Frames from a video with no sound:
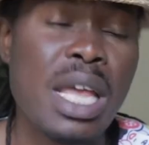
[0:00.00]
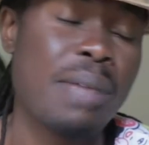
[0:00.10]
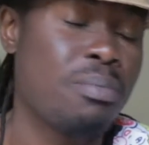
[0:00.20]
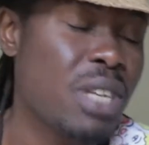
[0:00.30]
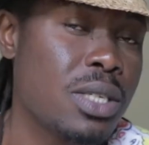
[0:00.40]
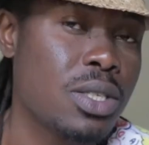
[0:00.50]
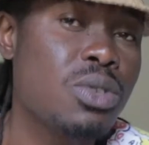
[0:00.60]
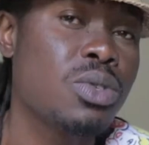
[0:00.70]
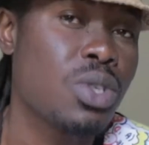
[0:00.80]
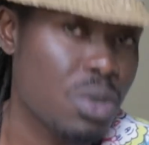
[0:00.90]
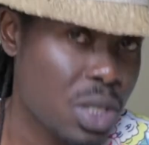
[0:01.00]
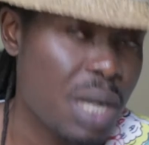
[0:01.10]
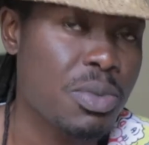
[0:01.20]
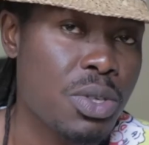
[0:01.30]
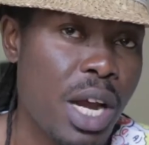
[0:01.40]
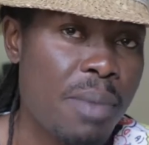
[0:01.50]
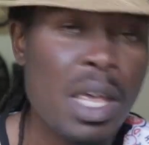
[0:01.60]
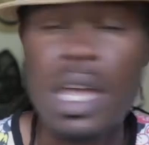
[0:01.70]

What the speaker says: hey, please, you don't subscribe,